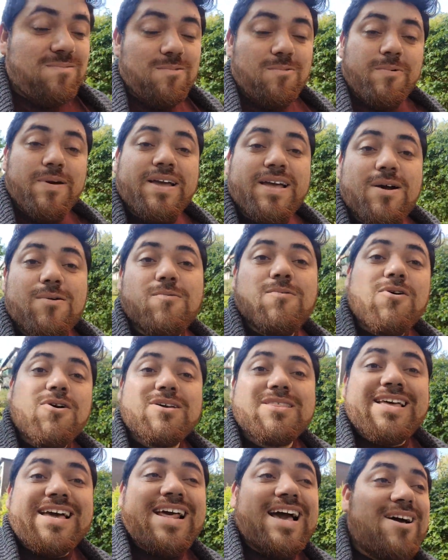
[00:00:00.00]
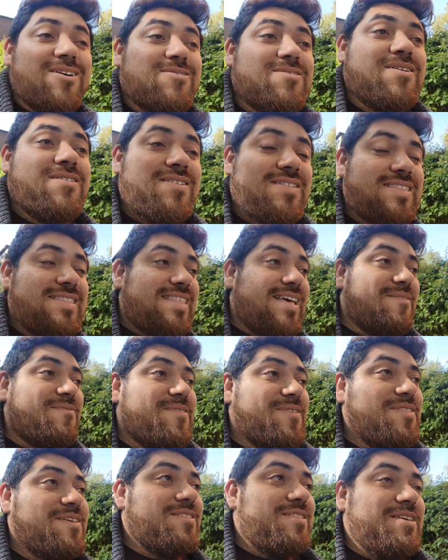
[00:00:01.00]
we can work that out,
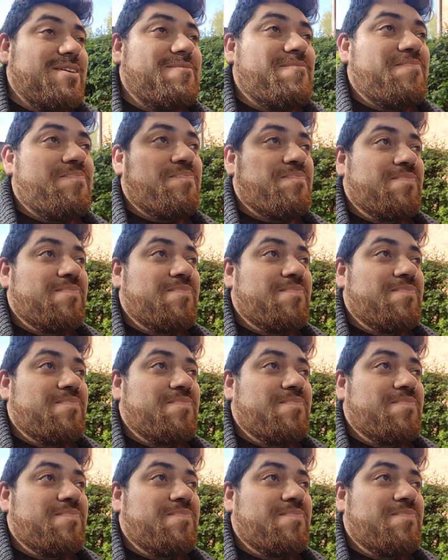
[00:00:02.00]
definitely.